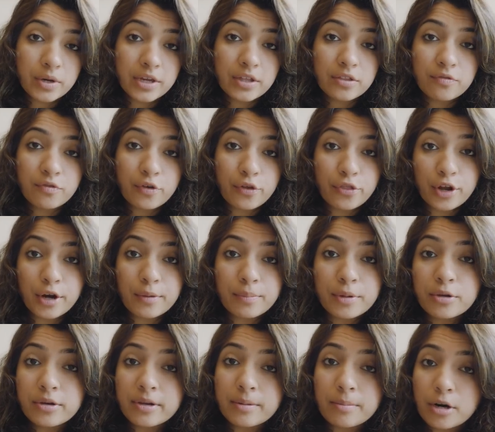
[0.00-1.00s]
with for
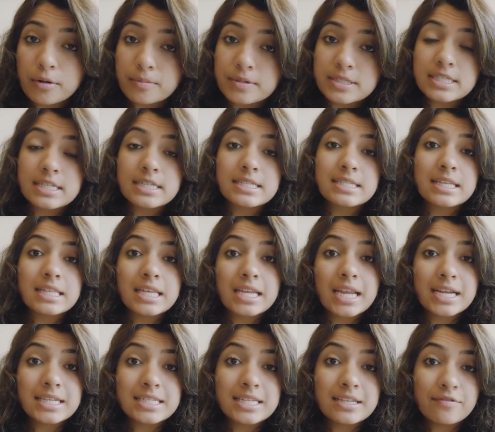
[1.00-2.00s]
therapeutic purposes in the
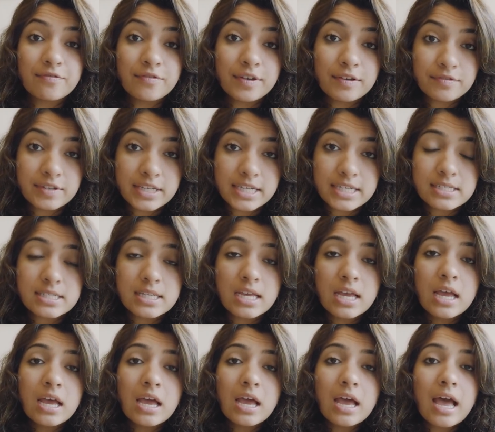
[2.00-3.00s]
1950s,
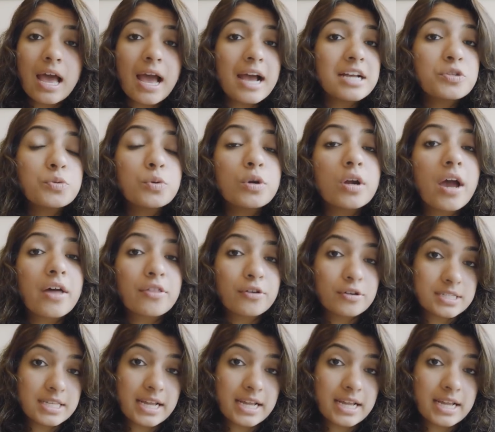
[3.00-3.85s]
as were other